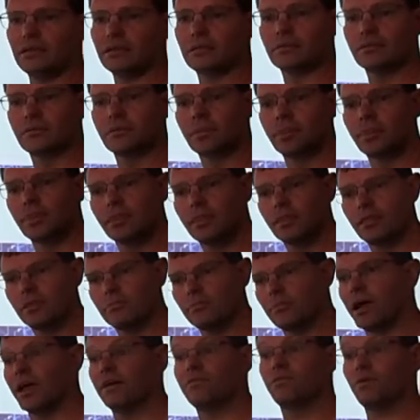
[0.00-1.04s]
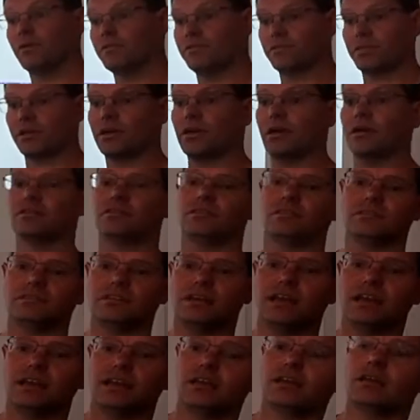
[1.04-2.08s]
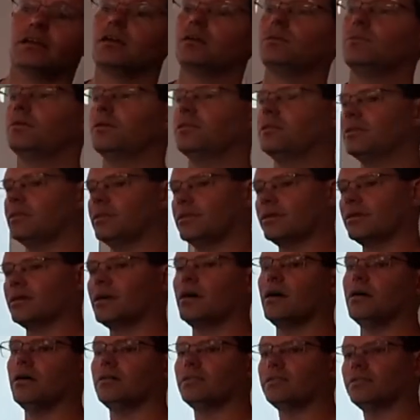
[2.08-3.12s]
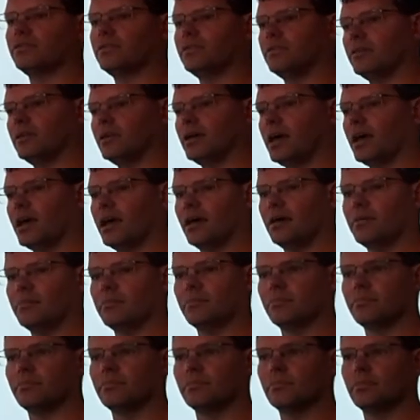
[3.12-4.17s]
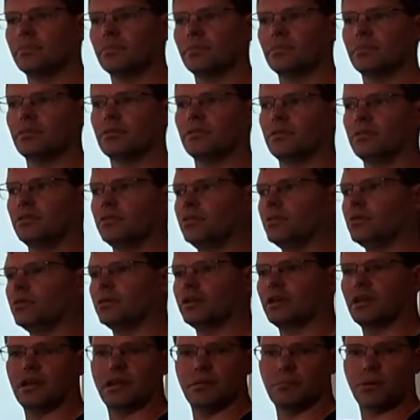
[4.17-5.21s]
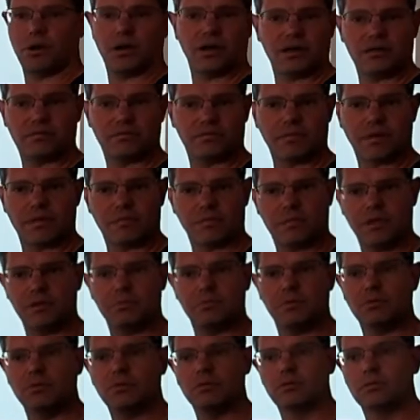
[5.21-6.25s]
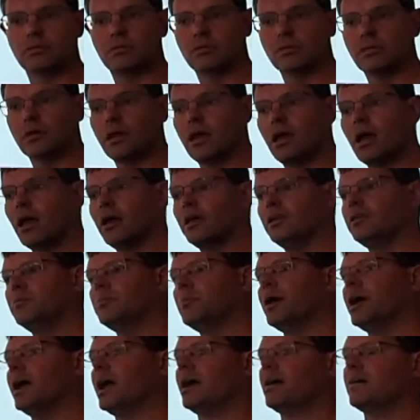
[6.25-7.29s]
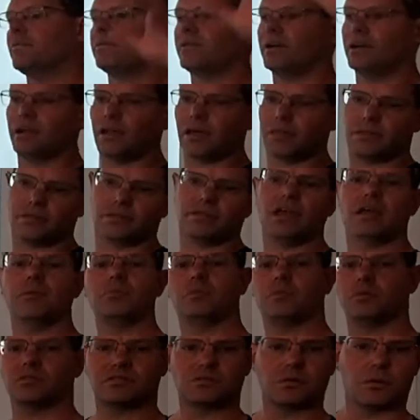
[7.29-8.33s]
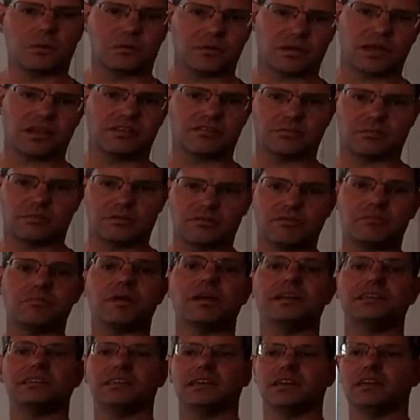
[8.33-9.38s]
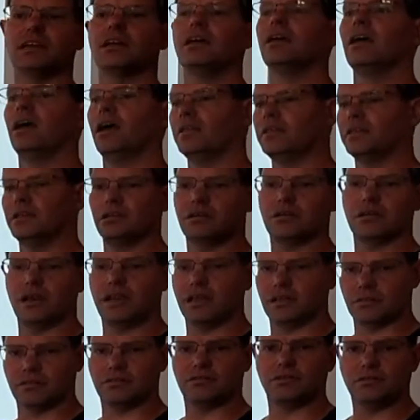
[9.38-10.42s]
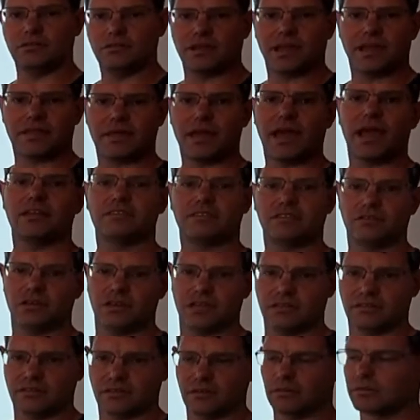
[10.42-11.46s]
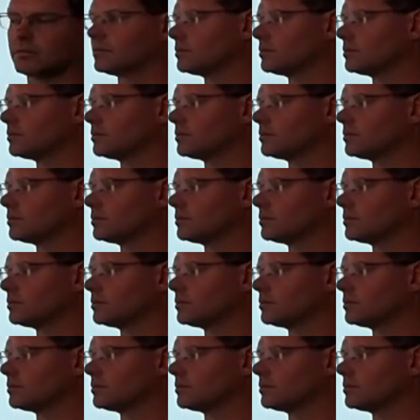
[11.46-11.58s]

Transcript: You might have one for the cars that you're selling, one for the cars that you're looking at buying from other people. You might have another table that's got all the customer information in, and then you can link the two together as you need to.